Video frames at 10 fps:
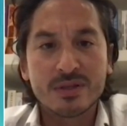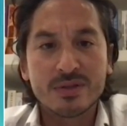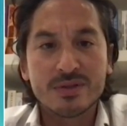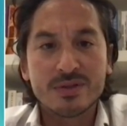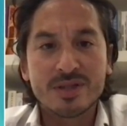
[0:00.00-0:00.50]

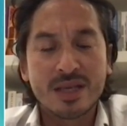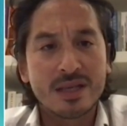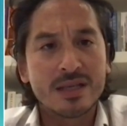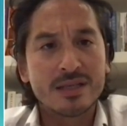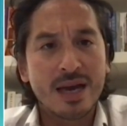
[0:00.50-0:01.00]
see
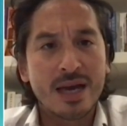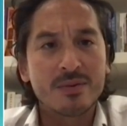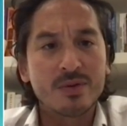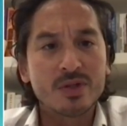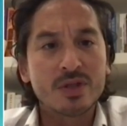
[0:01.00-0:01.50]
these
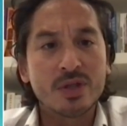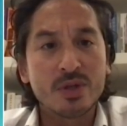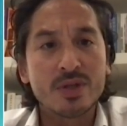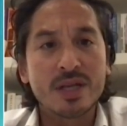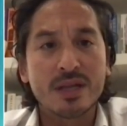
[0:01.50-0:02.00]
animals
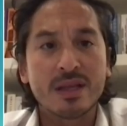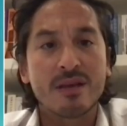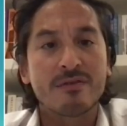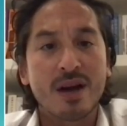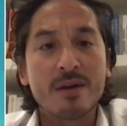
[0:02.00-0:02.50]
losing the
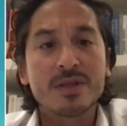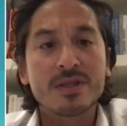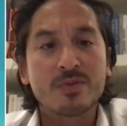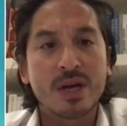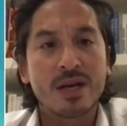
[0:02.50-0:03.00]

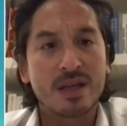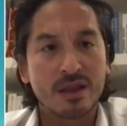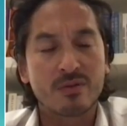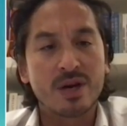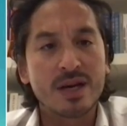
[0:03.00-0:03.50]
environments where they
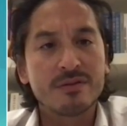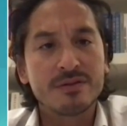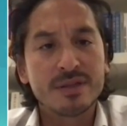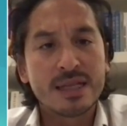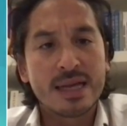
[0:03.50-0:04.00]

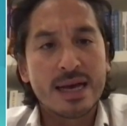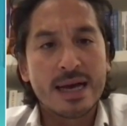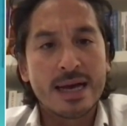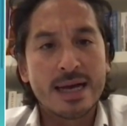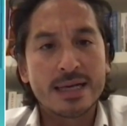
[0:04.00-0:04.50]
thrive.
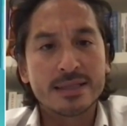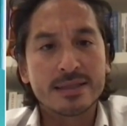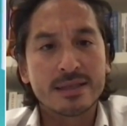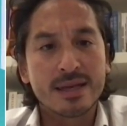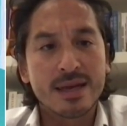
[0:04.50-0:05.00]
And
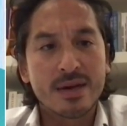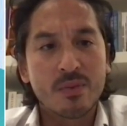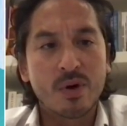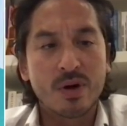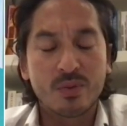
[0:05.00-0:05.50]
what